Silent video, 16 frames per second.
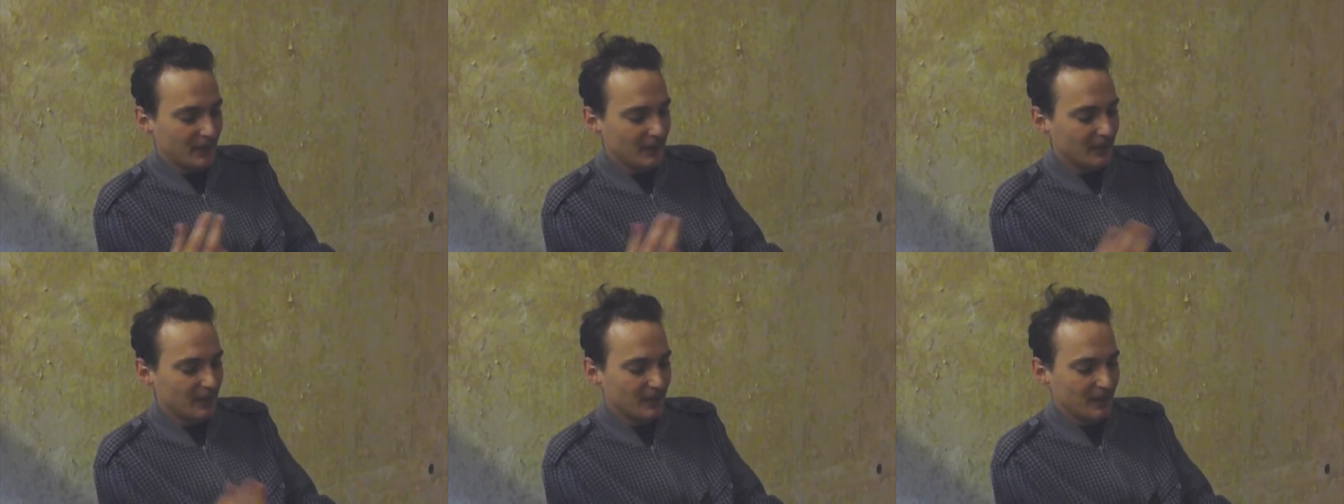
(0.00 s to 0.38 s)

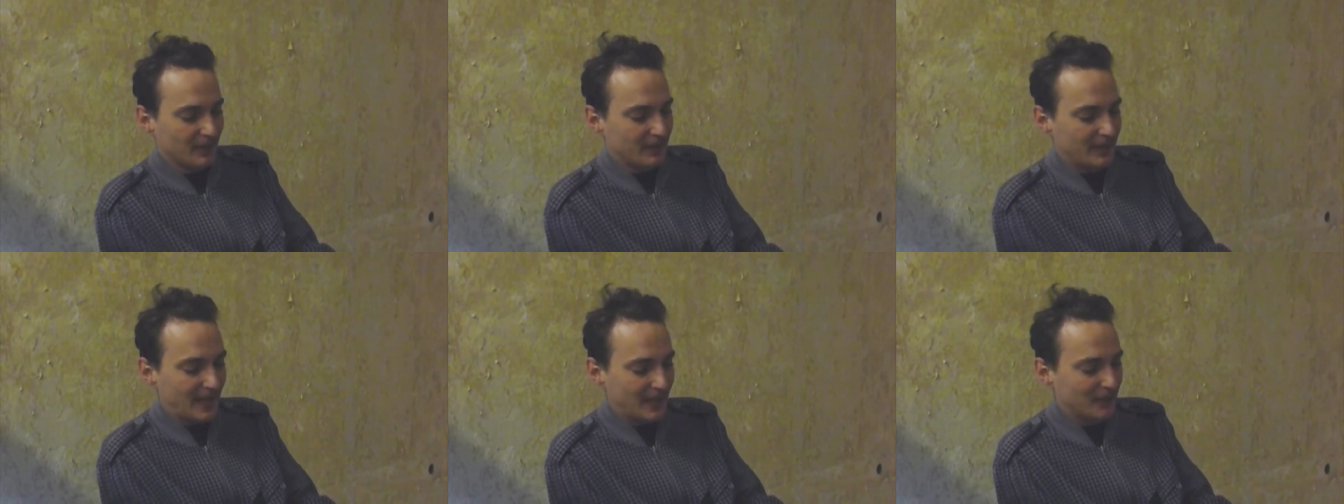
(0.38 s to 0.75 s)

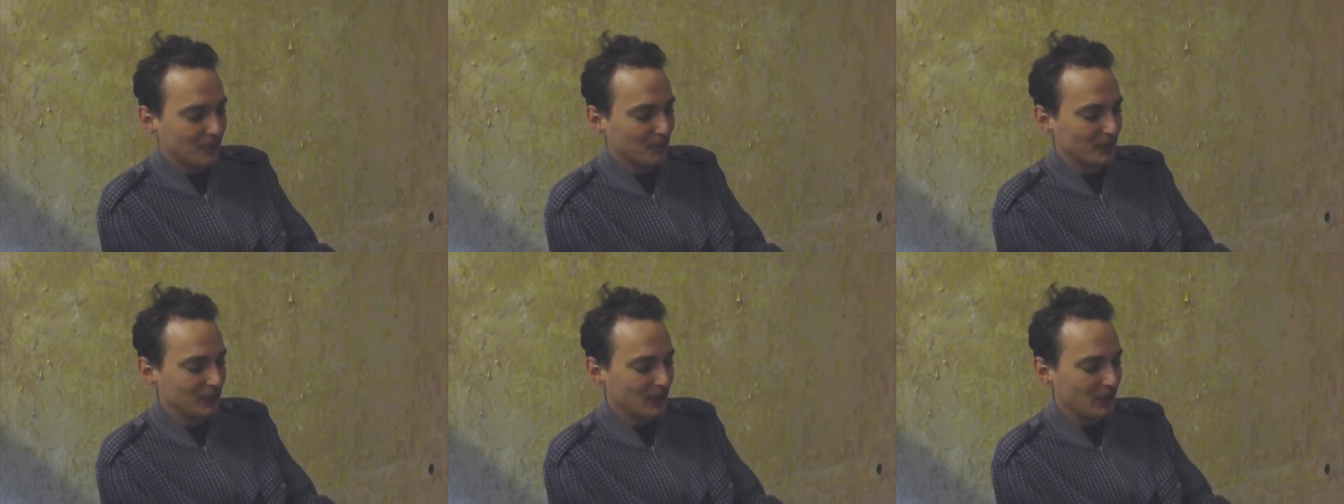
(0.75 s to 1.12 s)
the
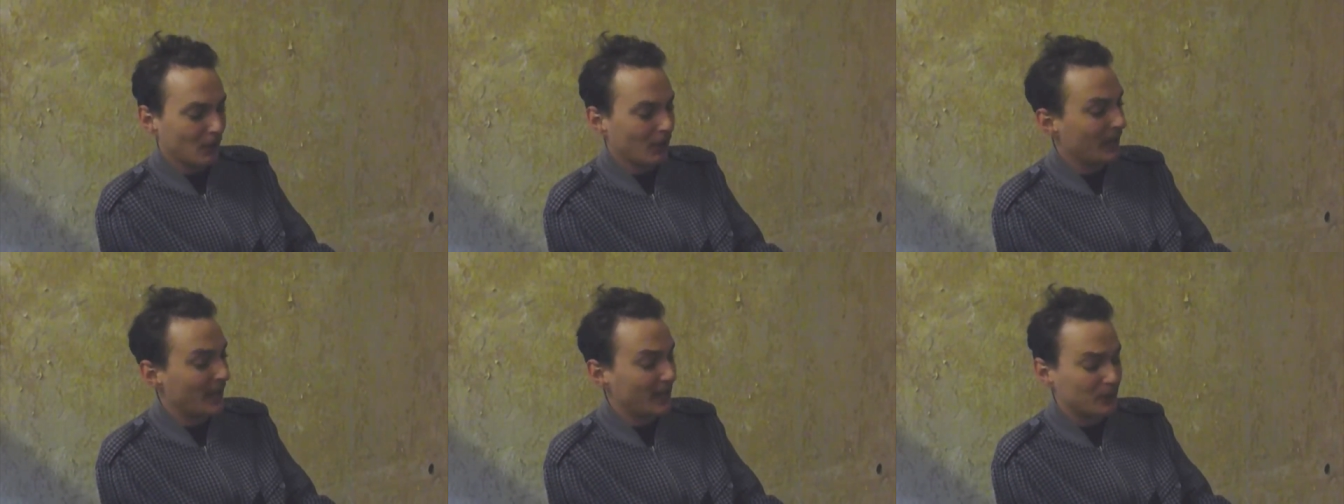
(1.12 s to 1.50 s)
techno
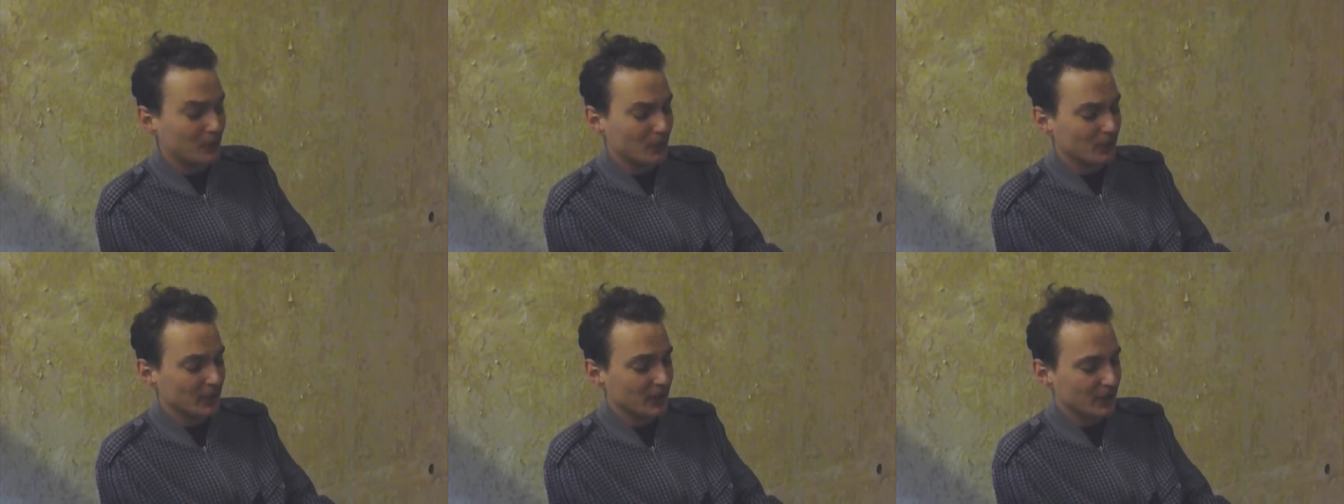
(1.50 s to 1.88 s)
or
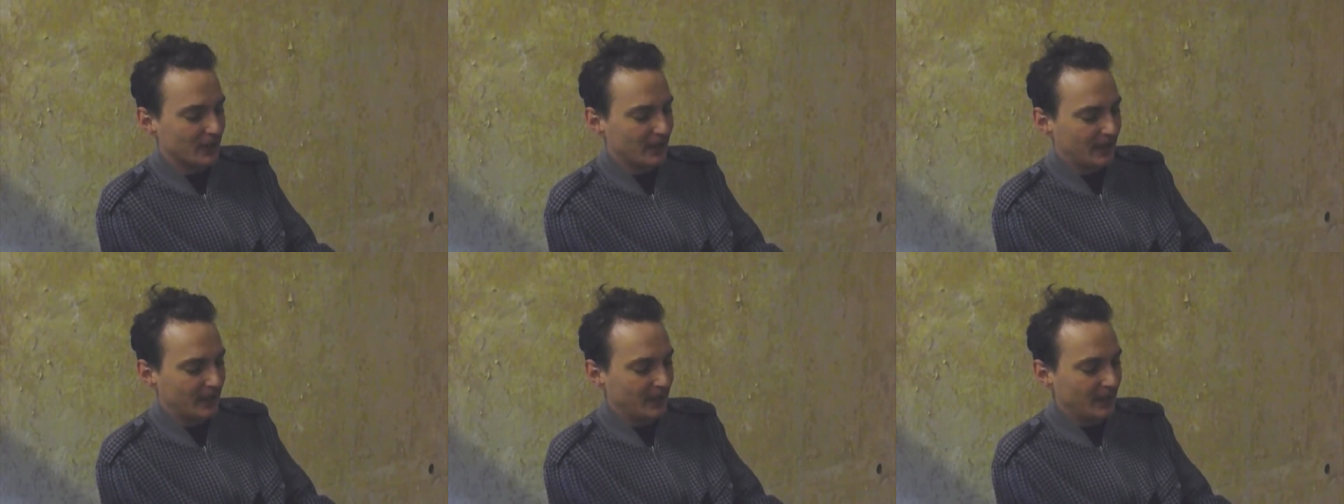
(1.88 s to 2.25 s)
electro
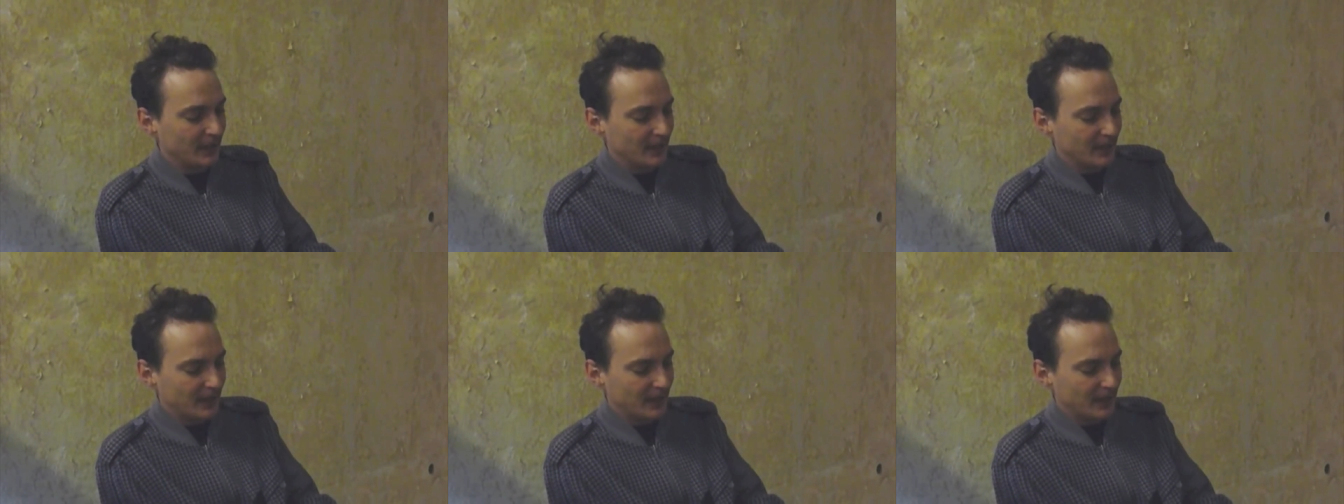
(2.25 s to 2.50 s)
DJ.